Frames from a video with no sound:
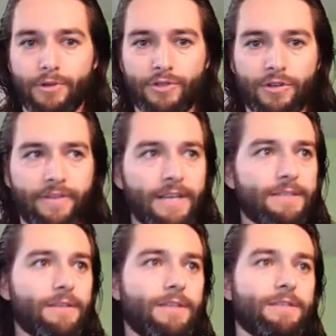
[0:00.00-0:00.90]
pursuit of
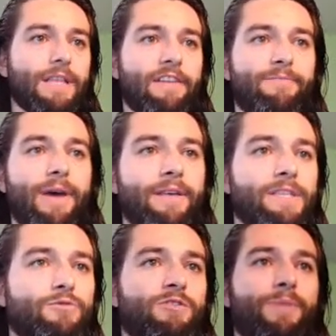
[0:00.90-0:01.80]
excellence, life
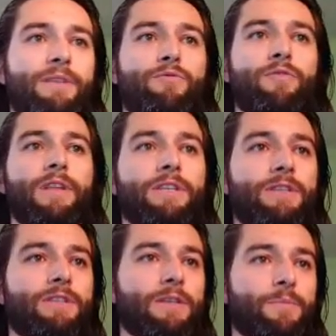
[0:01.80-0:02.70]
balance, respect for
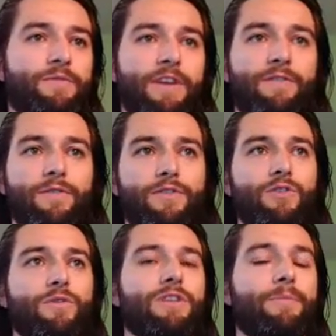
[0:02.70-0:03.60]
relationships, faithful
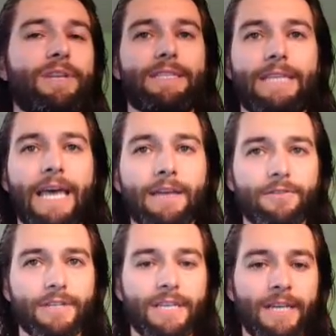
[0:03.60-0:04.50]
stewardship, and
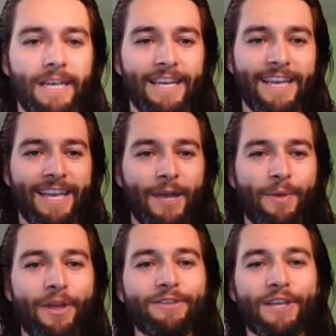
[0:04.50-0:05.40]
integrity.
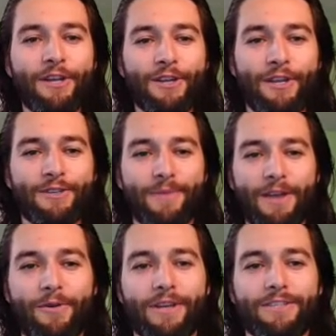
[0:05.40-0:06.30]
But here's
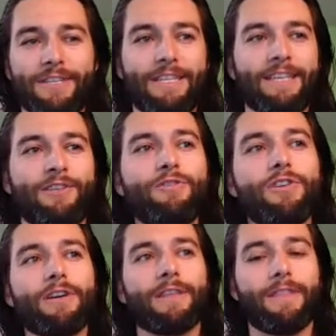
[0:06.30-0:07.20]
my question. As you
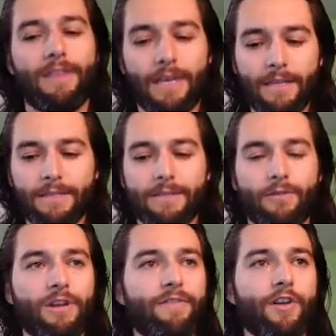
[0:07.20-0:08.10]
look at this,
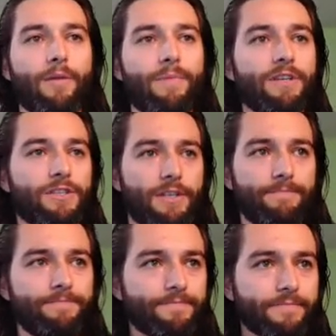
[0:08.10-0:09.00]
or even our
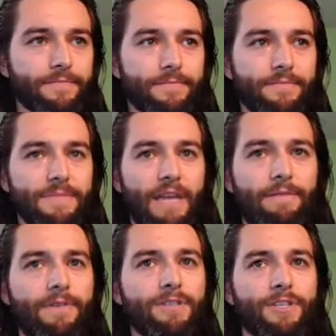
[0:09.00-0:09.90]
mission
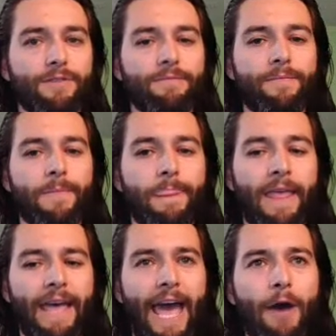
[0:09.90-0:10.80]
and vision,
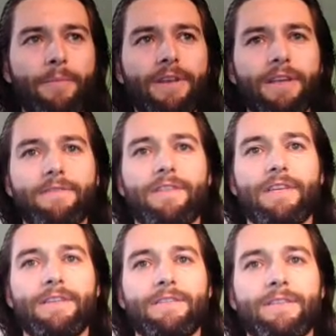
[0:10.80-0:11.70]
how many of
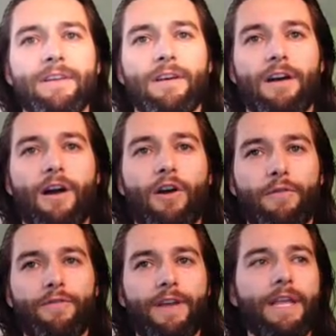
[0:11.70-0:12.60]
these
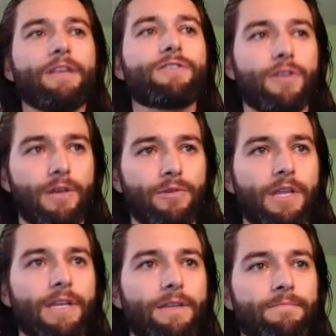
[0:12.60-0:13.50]
are financially
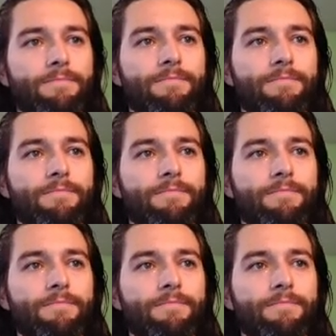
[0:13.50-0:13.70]
related?